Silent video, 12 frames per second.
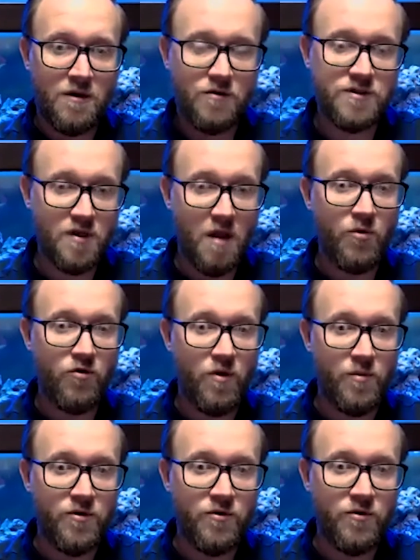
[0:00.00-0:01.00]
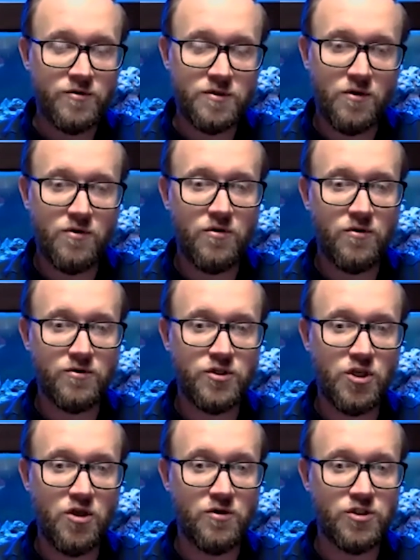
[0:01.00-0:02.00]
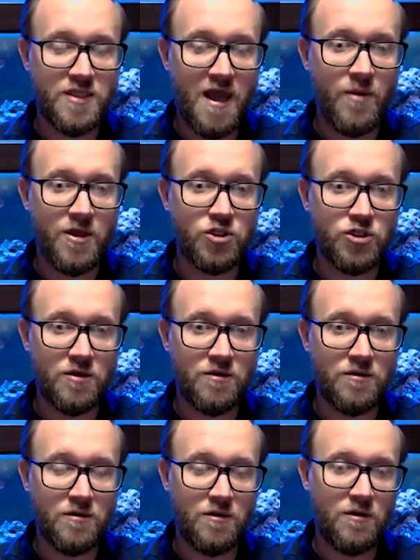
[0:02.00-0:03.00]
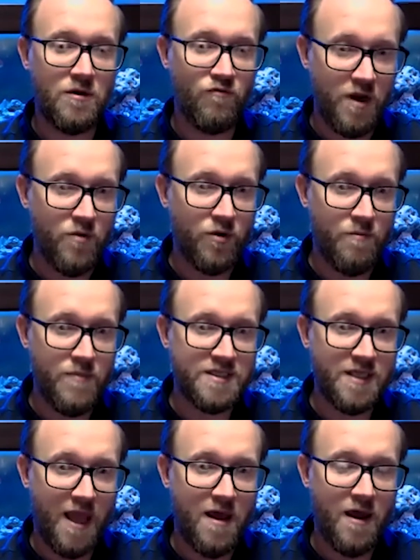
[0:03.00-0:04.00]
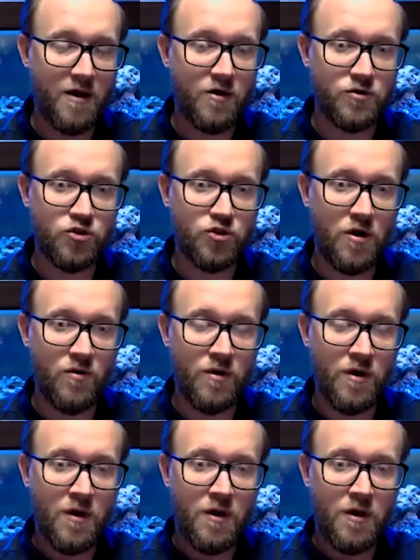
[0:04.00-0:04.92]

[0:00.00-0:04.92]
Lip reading: cyber criminals to cause huge damage, and you really want to mitigate that control.